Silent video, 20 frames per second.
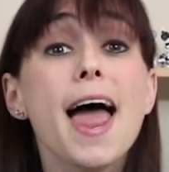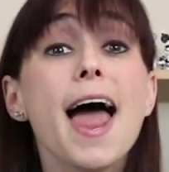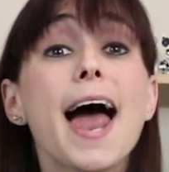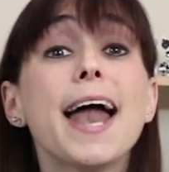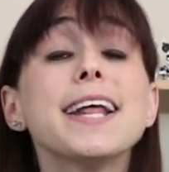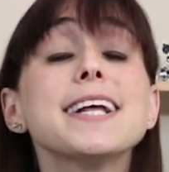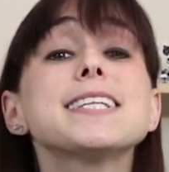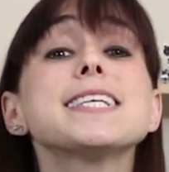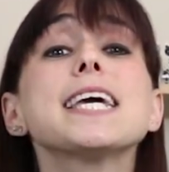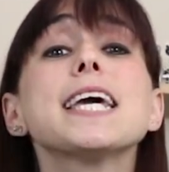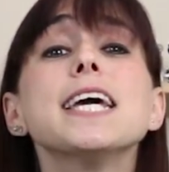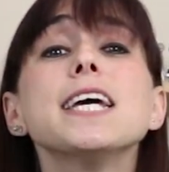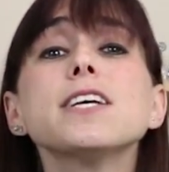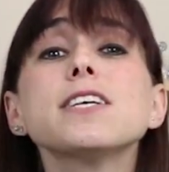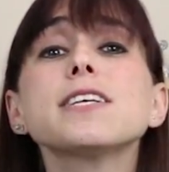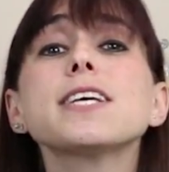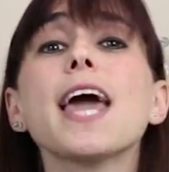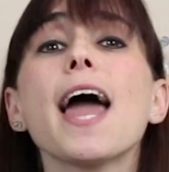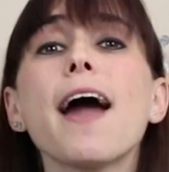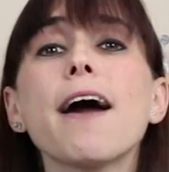and it's
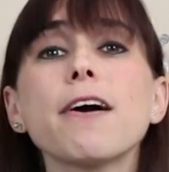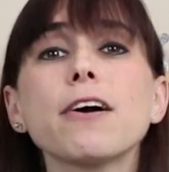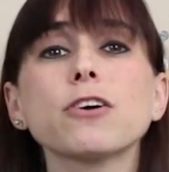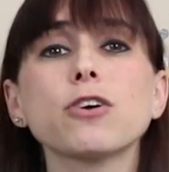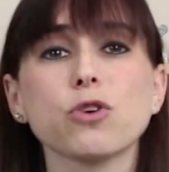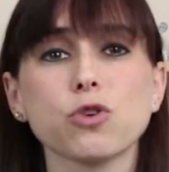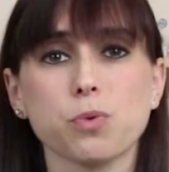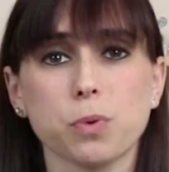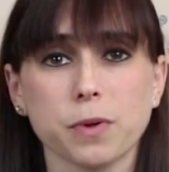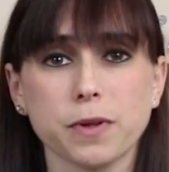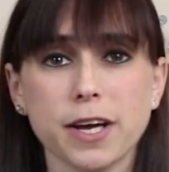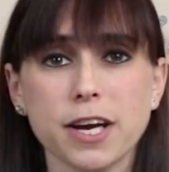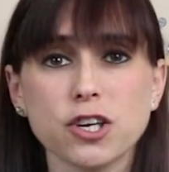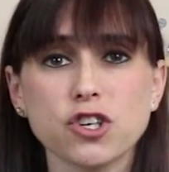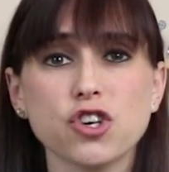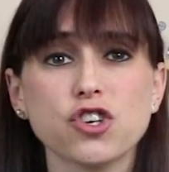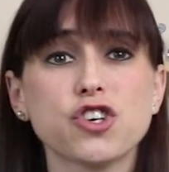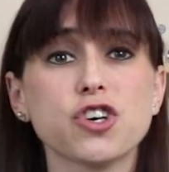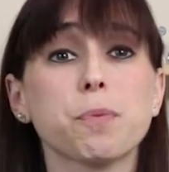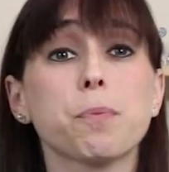his character's
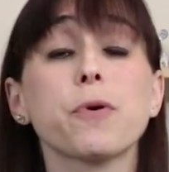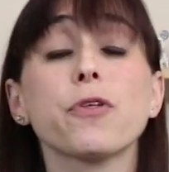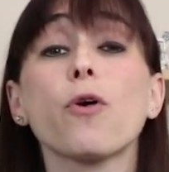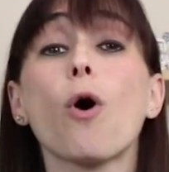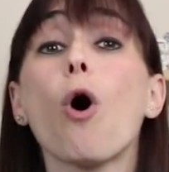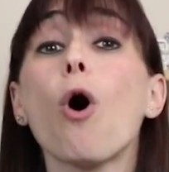relationship with